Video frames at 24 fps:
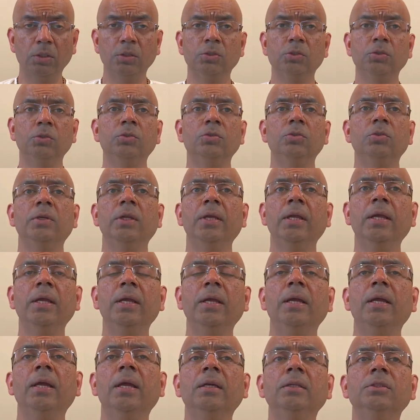So
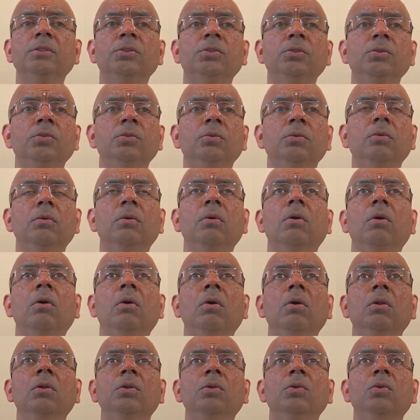today, as you
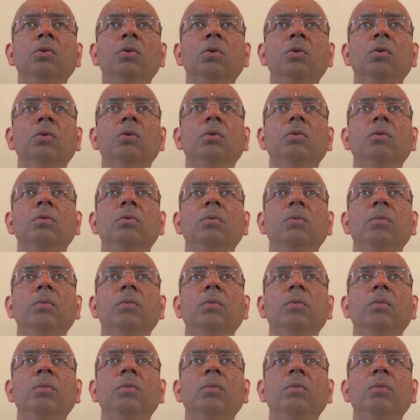all know,